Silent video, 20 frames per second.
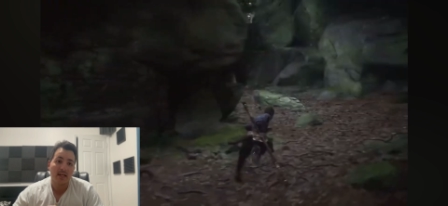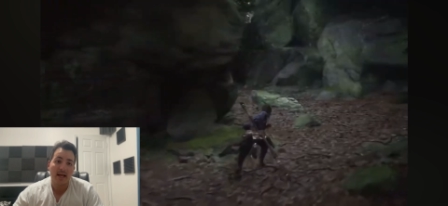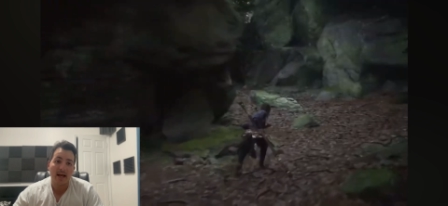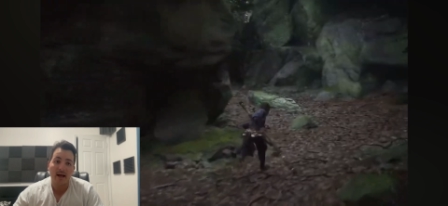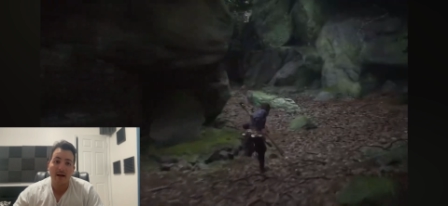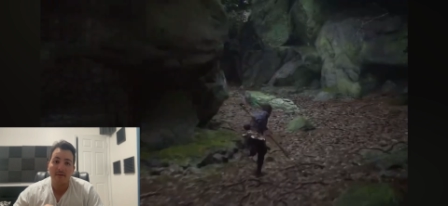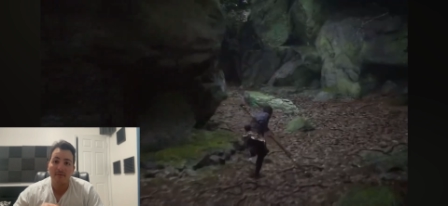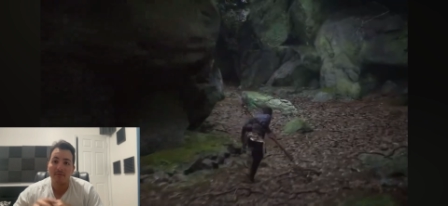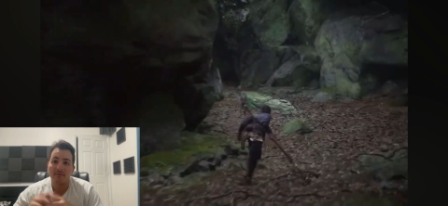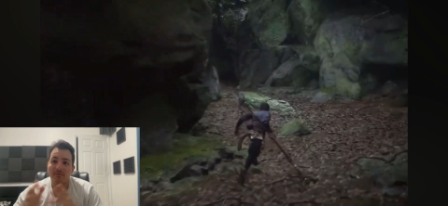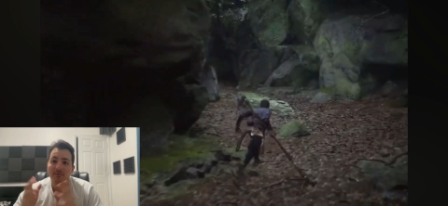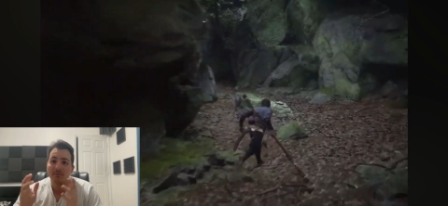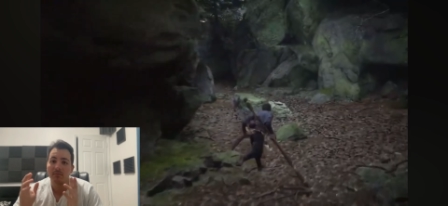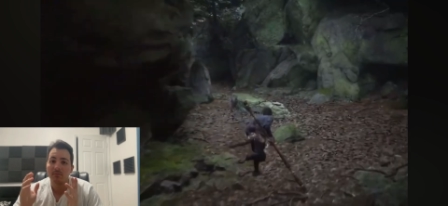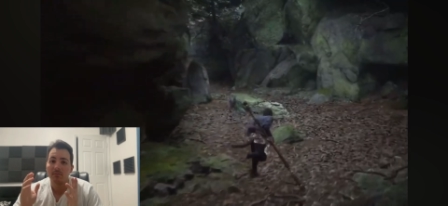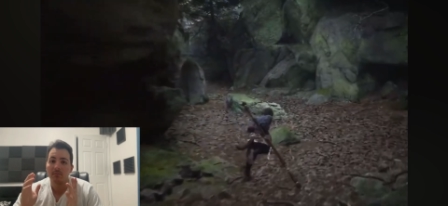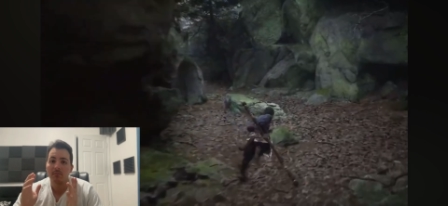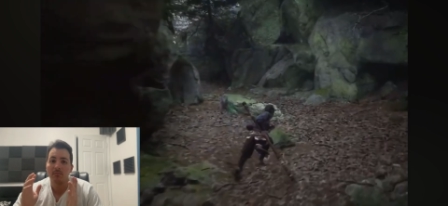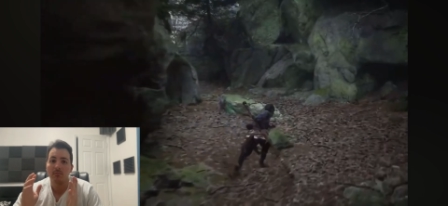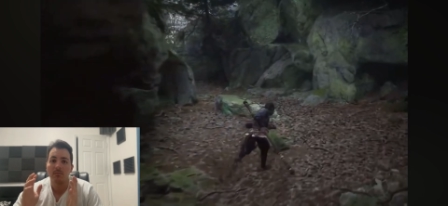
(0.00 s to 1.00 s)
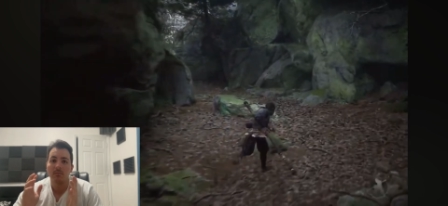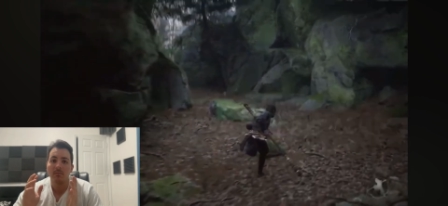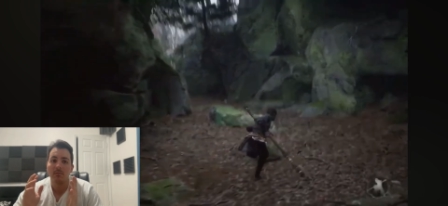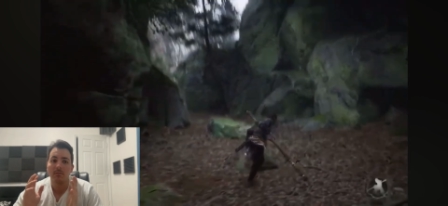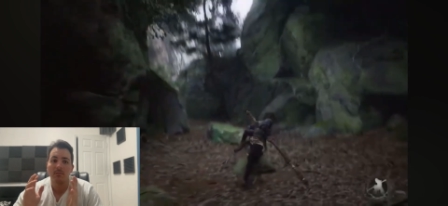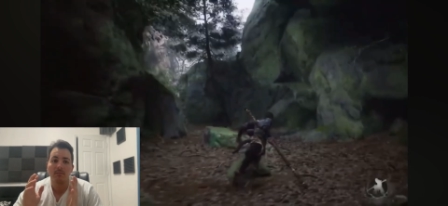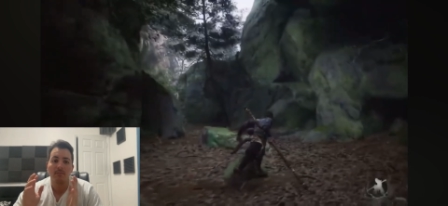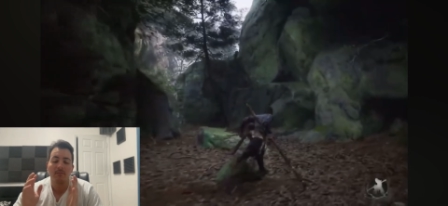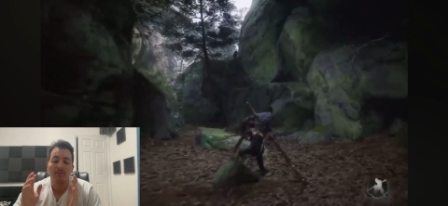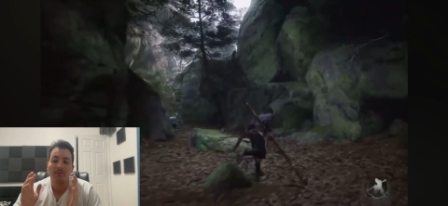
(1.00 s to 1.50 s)
have
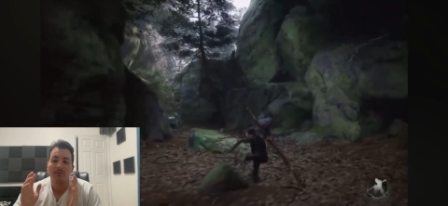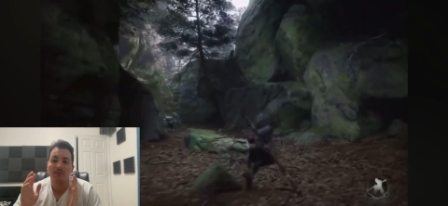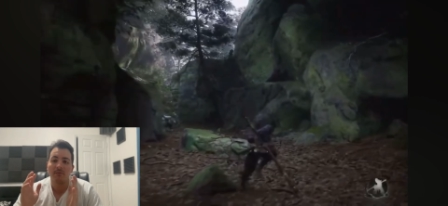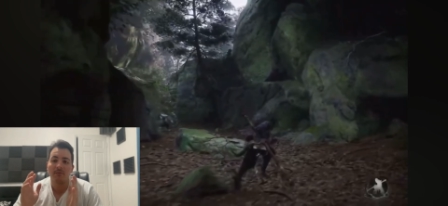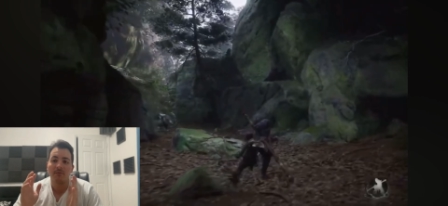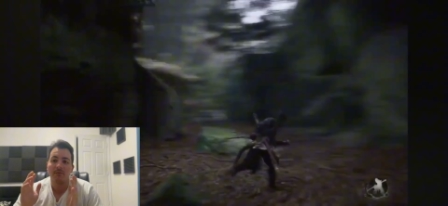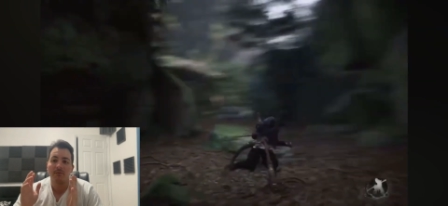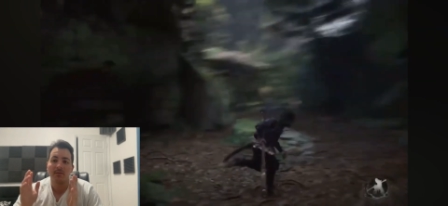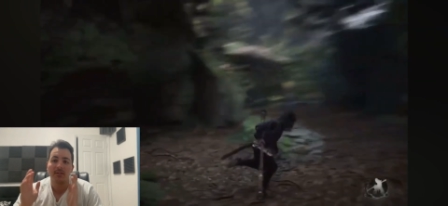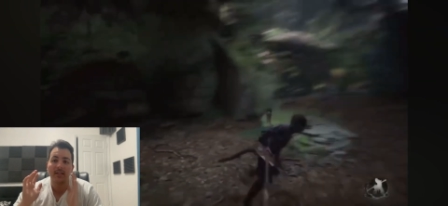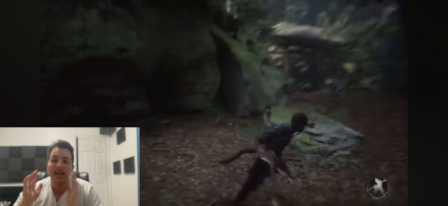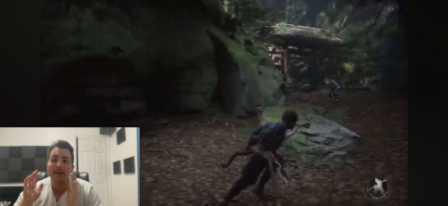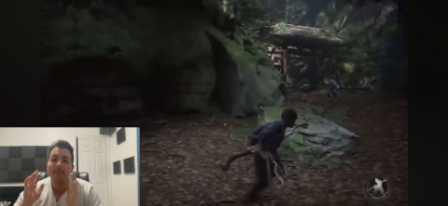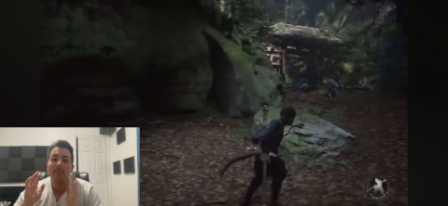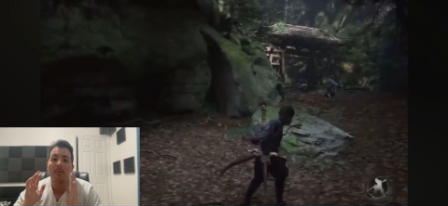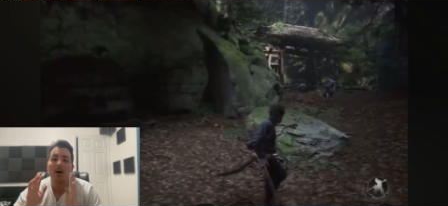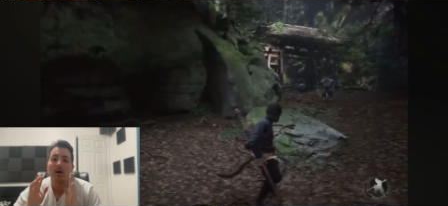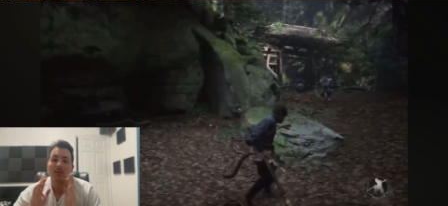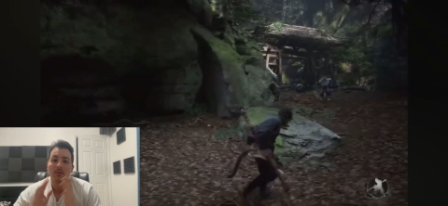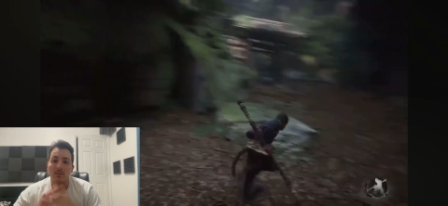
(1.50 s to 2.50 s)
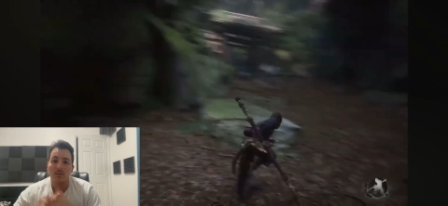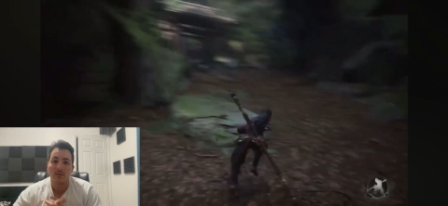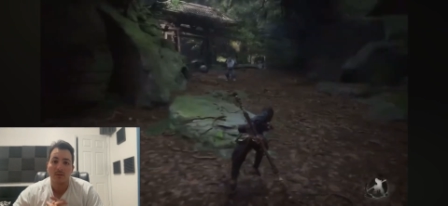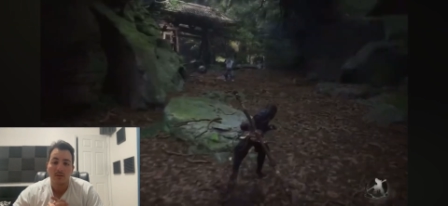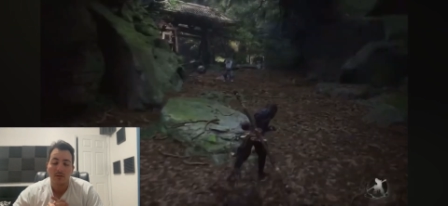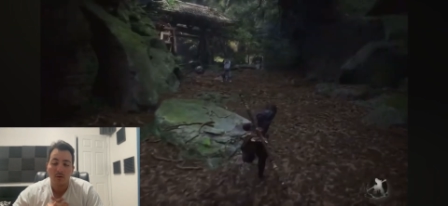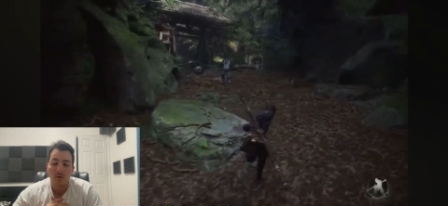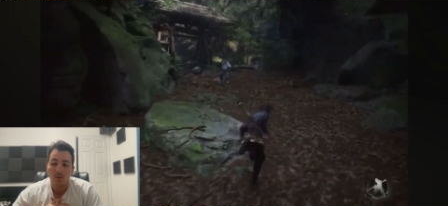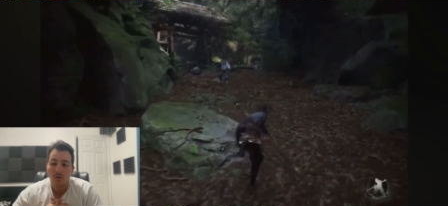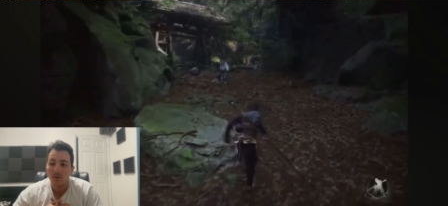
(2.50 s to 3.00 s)
10
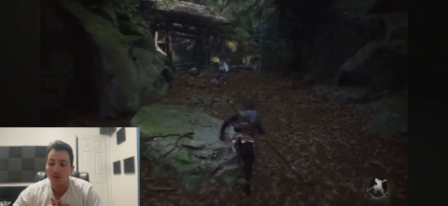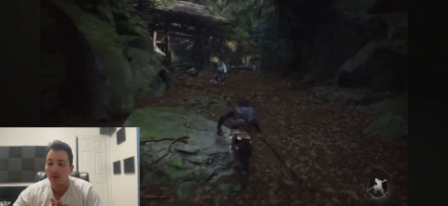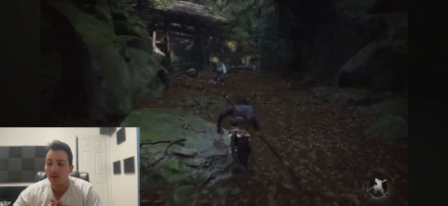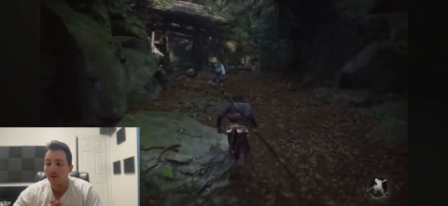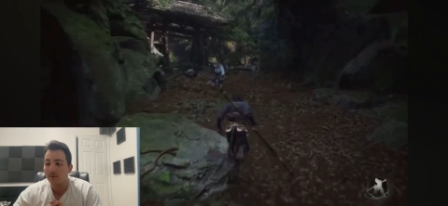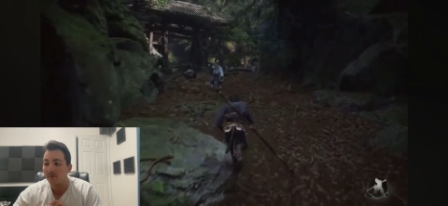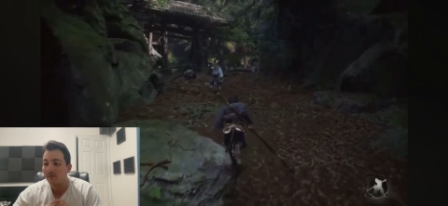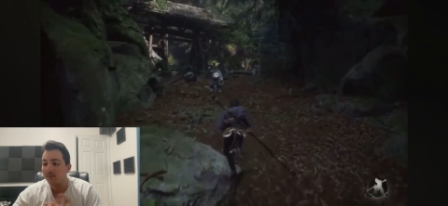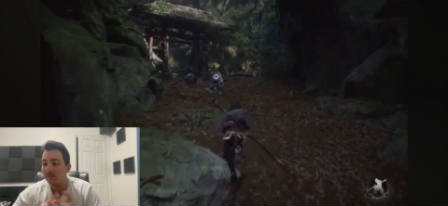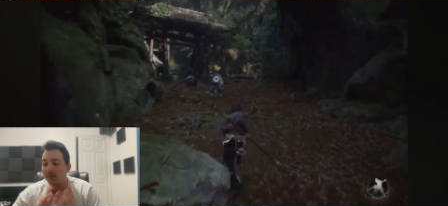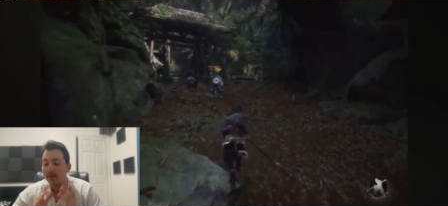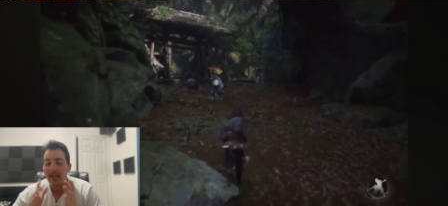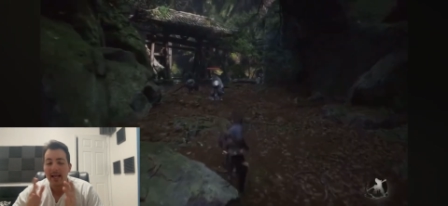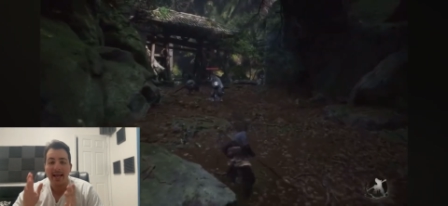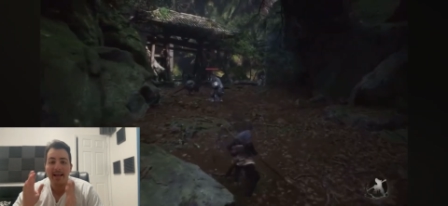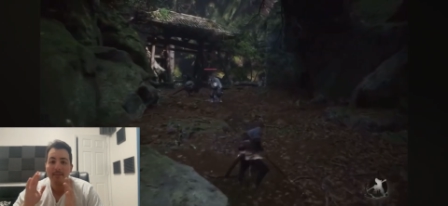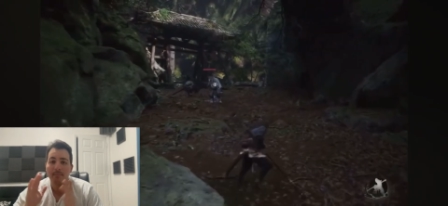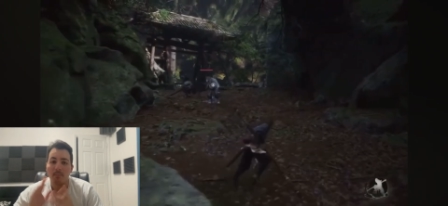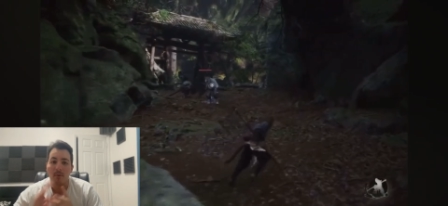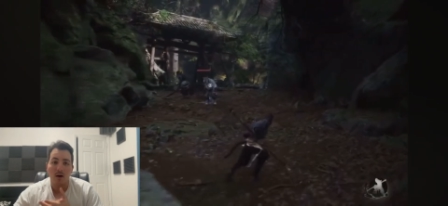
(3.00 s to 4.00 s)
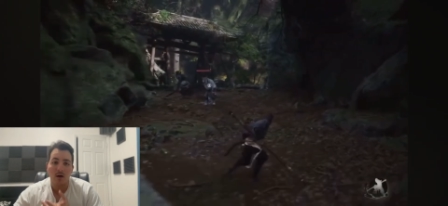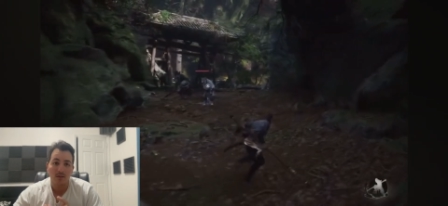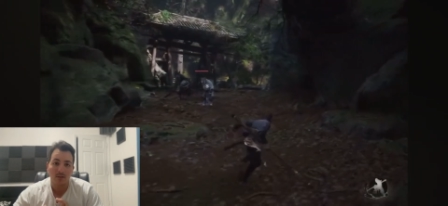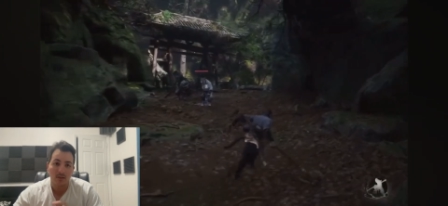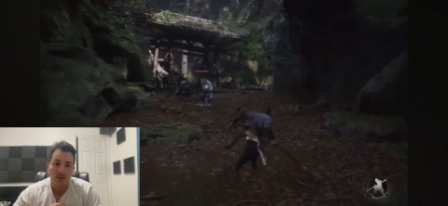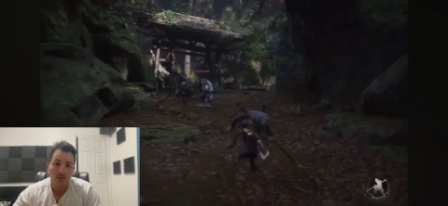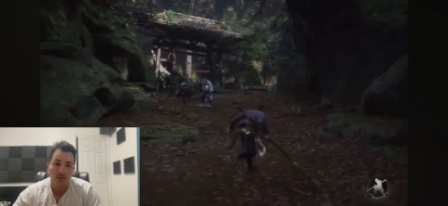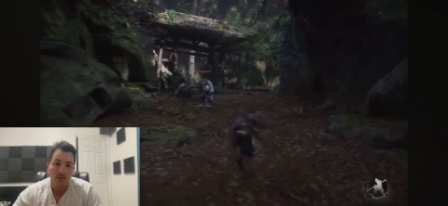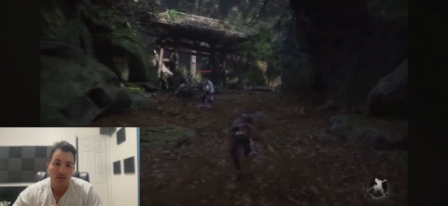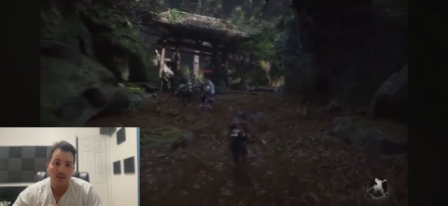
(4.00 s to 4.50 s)
bosses or 8
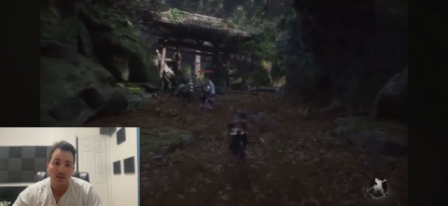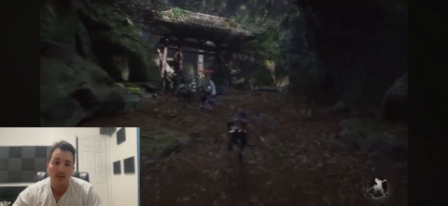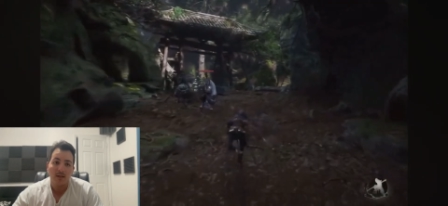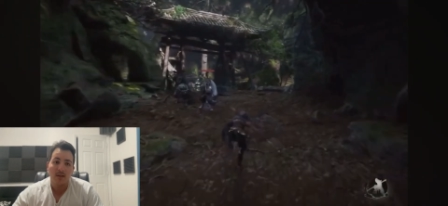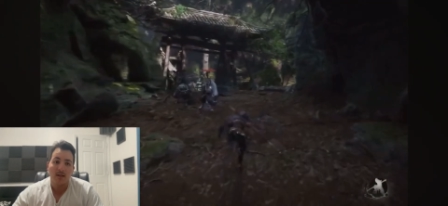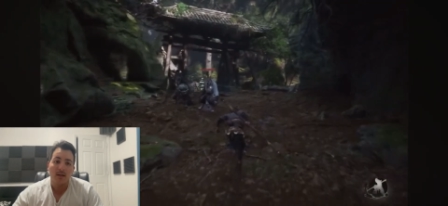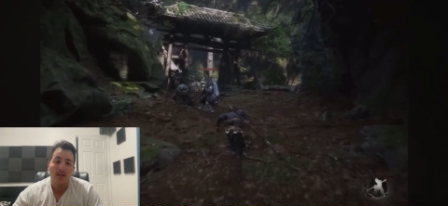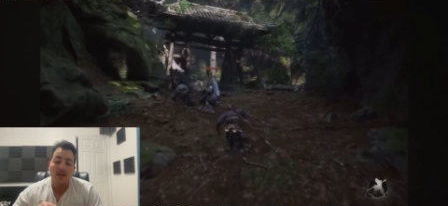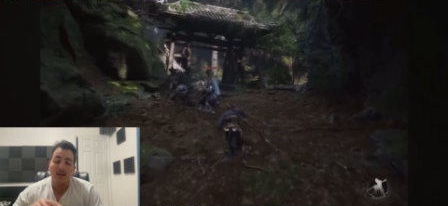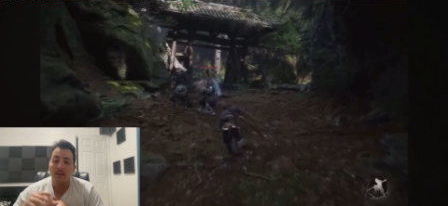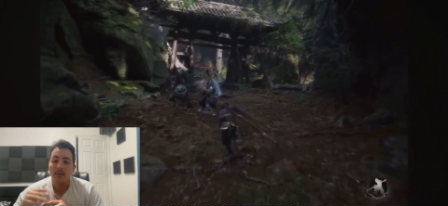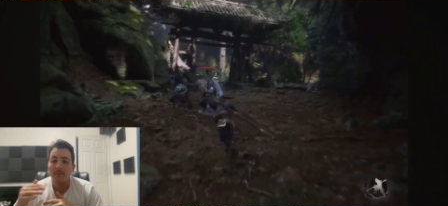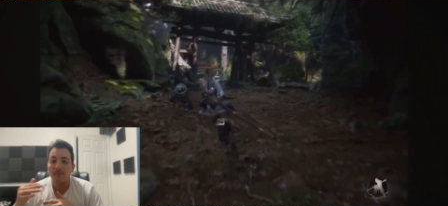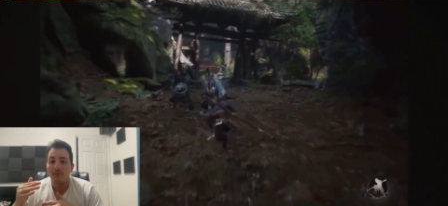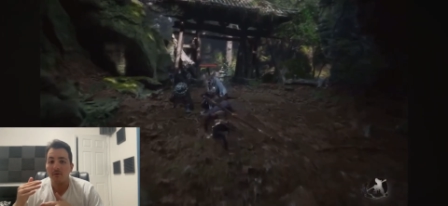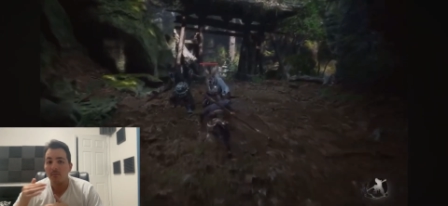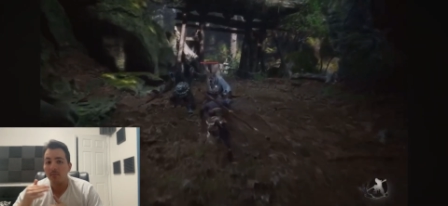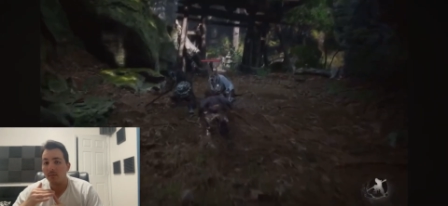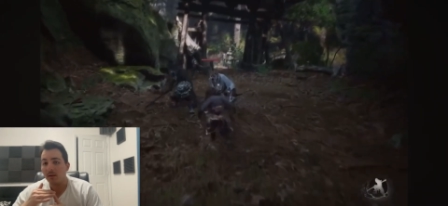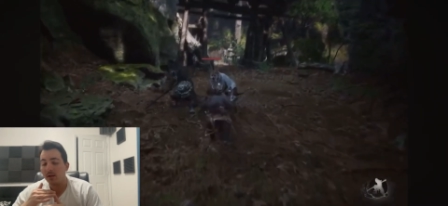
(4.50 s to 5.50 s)
bosses from